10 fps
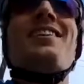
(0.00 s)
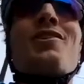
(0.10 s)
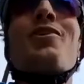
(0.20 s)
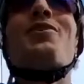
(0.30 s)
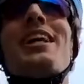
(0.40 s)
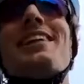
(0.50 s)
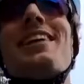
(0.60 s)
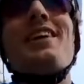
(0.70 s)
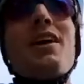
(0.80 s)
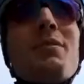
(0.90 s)
Sorry I
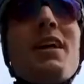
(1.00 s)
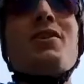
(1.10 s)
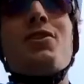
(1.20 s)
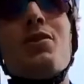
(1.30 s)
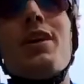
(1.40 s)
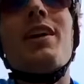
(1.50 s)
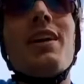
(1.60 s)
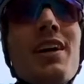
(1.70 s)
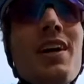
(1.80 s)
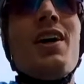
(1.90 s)
didn't update you
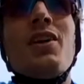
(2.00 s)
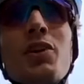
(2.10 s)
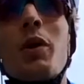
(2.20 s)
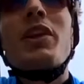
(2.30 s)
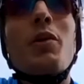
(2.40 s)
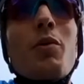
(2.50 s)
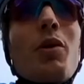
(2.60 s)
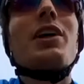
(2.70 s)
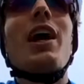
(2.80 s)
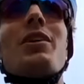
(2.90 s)
doing your
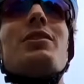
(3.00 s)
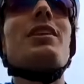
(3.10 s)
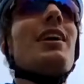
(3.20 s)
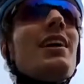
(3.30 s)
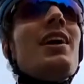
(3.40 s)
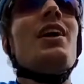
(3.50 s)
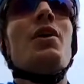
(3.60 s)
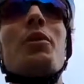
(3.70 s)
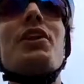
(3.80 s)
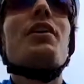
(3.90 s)
workout
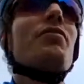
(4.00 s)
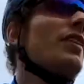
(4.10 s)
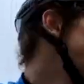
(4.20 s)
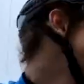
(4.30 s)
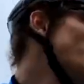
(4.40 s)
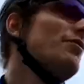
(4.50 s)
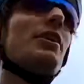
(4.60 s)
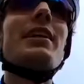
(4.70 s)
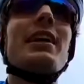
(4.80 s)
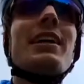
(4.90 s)
with the flat and
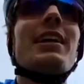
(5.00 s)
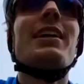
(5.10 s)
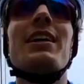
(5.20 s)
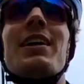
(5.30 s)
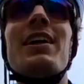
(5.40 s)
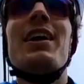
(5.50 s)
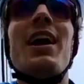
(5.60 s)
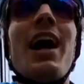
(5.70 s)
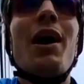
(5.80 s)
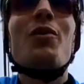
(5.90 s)
everything.
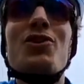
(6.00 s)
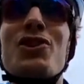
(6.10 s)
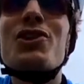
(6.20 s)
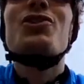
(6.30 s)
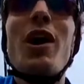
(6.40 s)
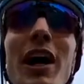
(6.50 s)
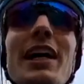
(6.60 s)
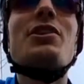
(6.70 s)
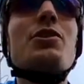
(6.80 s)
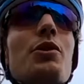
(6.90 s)
I was just
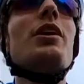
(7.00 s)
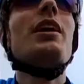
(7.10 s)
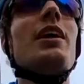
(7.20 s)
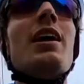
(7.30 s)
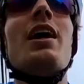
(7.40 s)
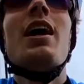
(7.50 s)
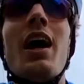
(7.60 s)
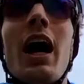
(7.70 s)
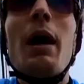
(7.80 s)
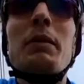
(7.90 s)
trying to
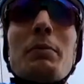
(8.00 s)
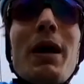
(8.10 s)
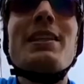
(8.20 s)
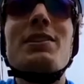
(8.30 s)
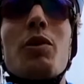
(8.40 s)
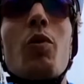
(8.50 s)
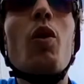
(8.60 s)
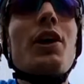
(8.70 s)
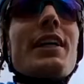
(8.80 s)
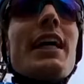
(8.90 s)
optimize the
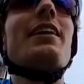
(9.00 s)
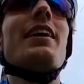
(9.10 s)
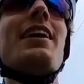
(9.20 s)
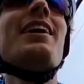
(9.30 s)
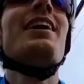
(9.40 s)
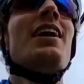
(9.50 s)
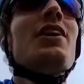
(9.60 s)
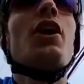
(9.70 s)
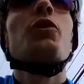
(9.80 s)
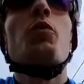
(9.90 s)
work
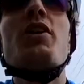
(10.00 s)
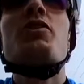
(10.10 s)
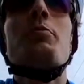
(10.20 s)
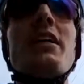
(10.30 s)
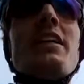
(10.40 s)
and not waste too many